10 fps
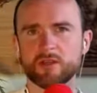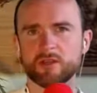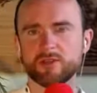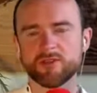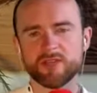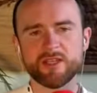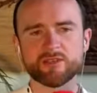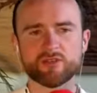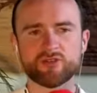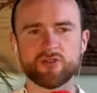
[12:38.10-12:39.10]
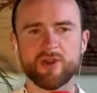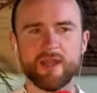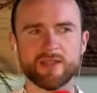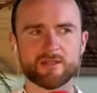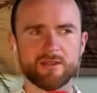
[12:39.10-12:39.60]
These are
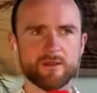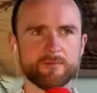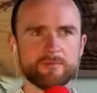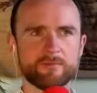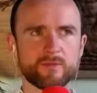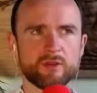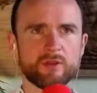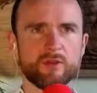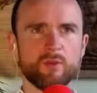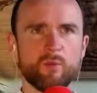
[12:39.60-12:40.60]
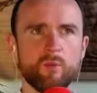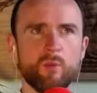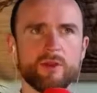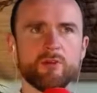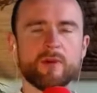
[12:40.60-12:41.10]
traits that
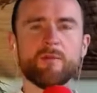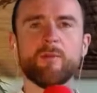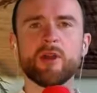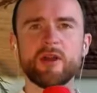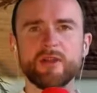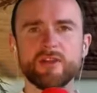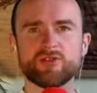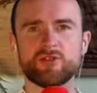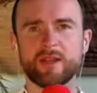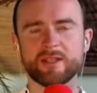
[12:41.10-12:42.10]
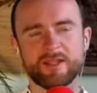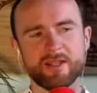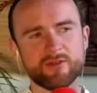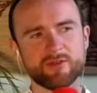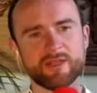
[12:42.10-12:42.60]
when you embody these traits, they
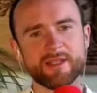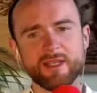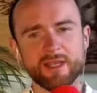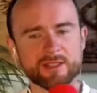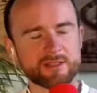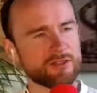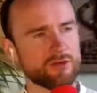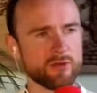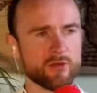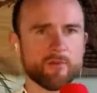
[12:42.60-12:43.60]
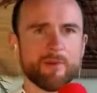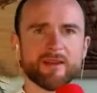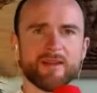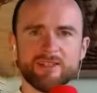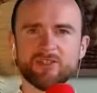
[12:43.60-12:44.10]
don't lean into good or bad.
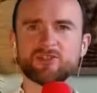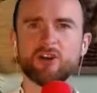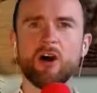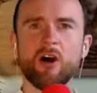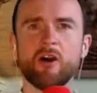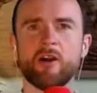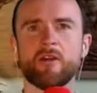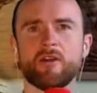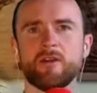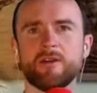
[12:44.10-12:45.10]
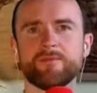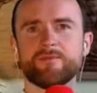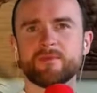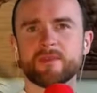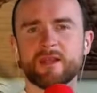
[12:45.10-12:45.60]
They just are.
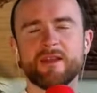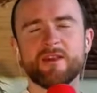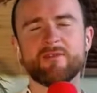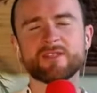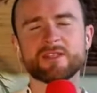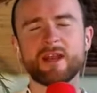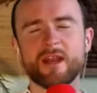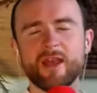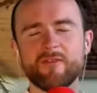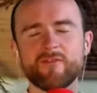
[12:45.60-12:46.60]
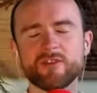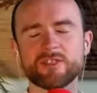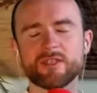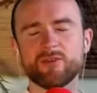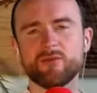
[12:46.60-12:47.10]
And they're inside every
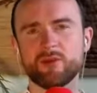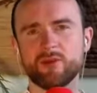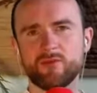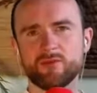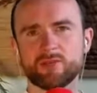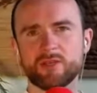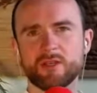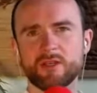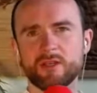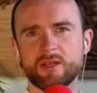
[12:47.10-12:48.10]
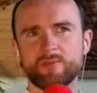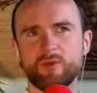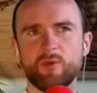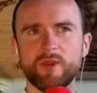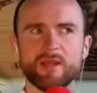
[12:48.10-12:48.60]
single one of us. But
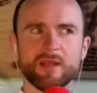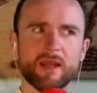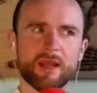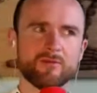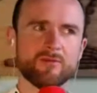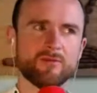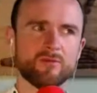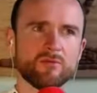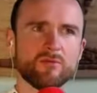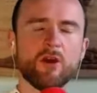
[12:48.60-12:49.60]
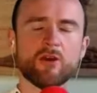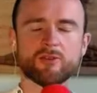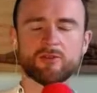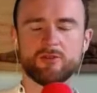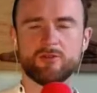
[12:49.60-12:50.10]
we can get
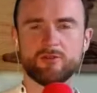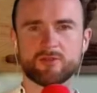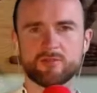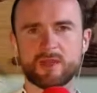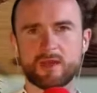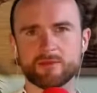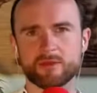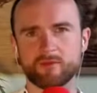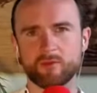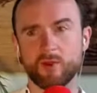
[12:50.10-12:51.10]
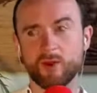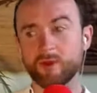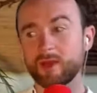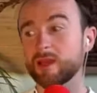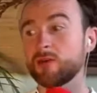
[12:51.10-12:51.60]
lost sometimes along the way, and we
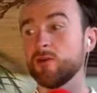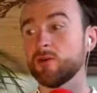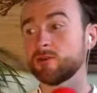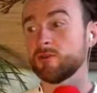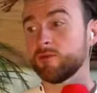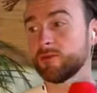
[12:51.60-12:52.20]
get caught up,